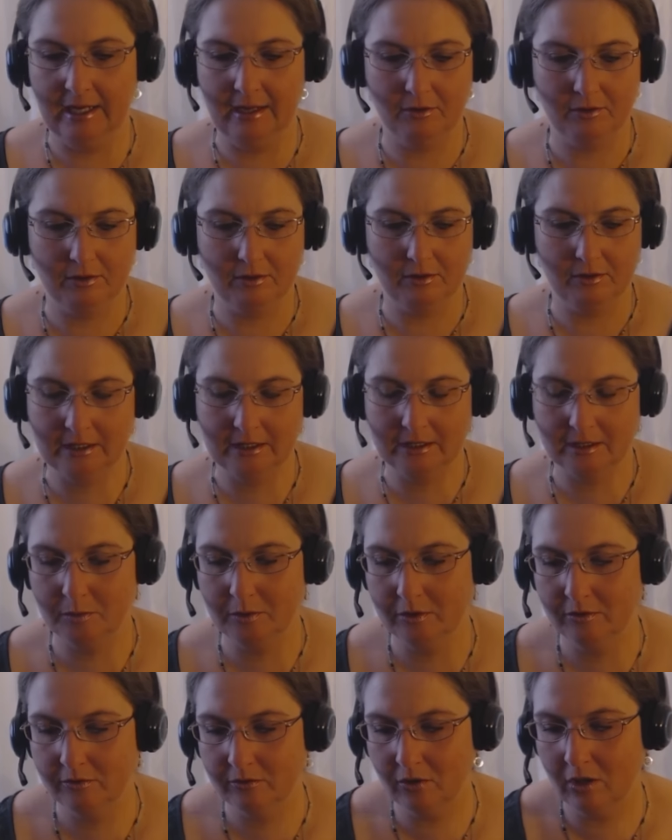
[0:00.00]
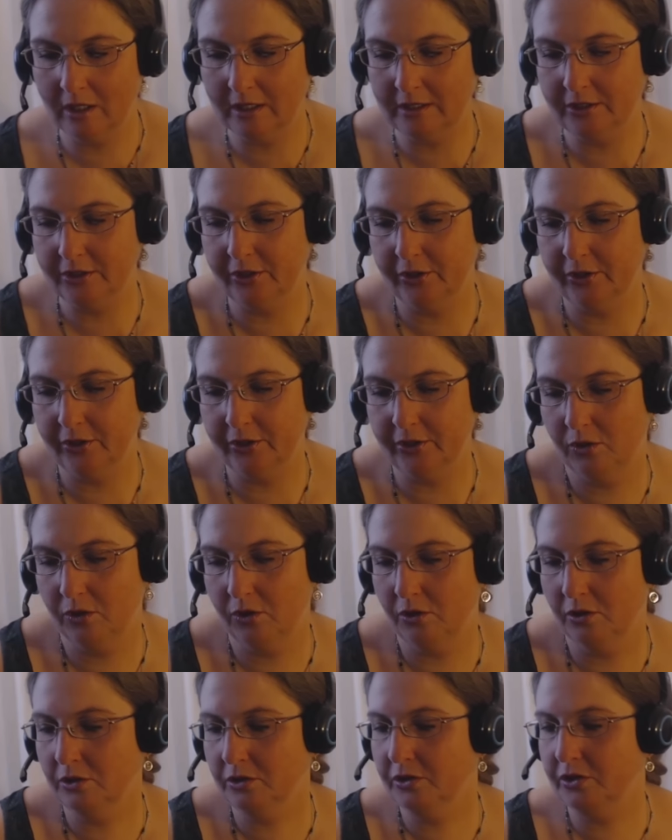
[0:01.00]
Now, let's move on to
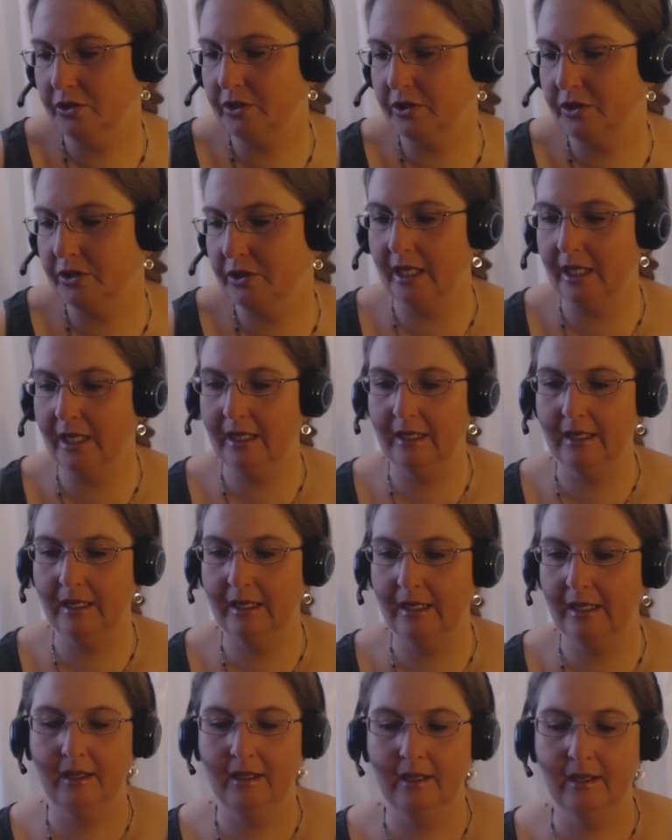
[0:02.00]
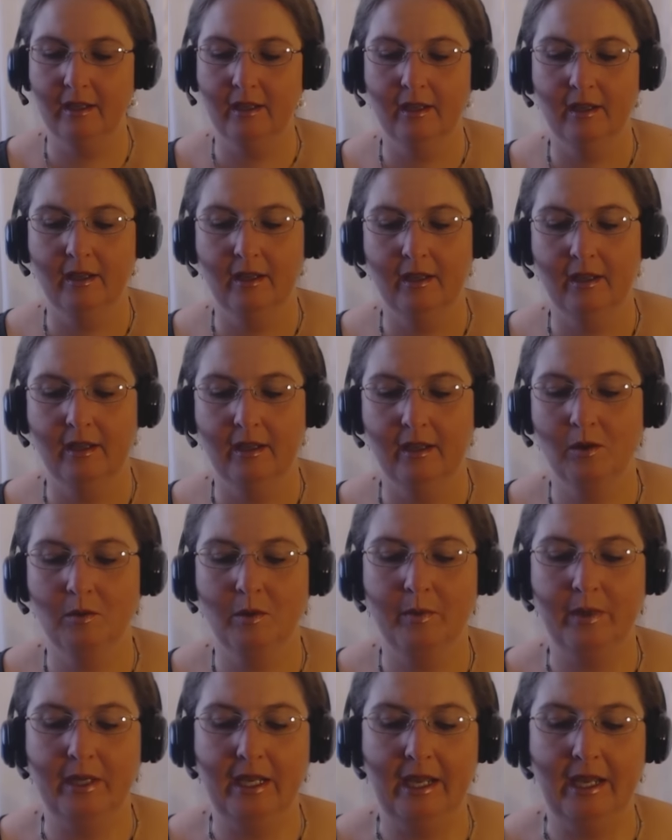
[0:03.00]
Thursday. Here
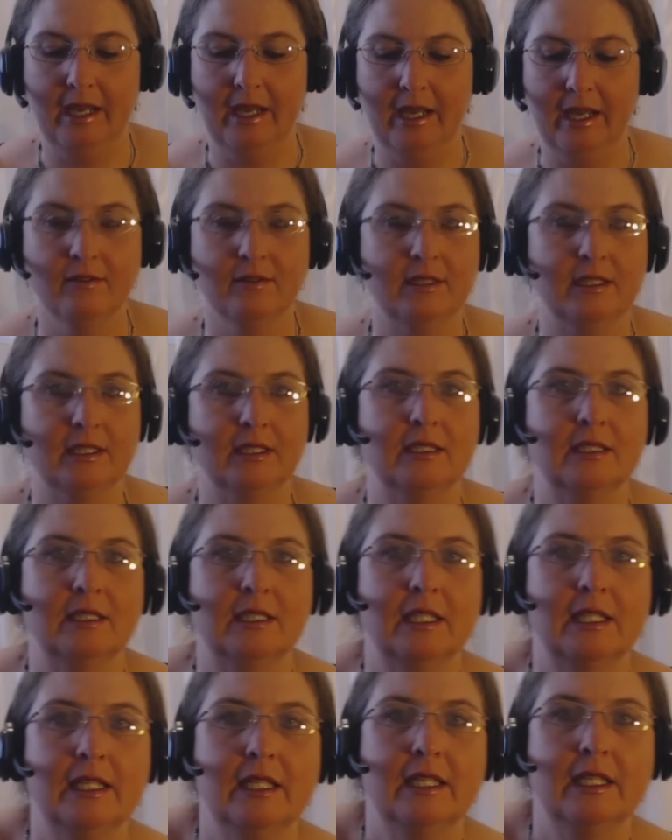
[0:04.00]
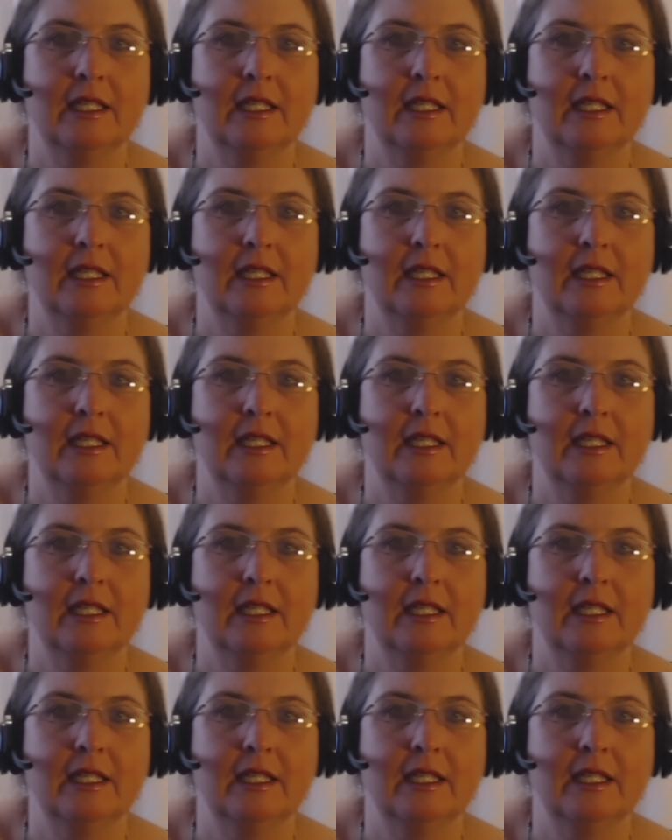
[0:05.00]
what we have is the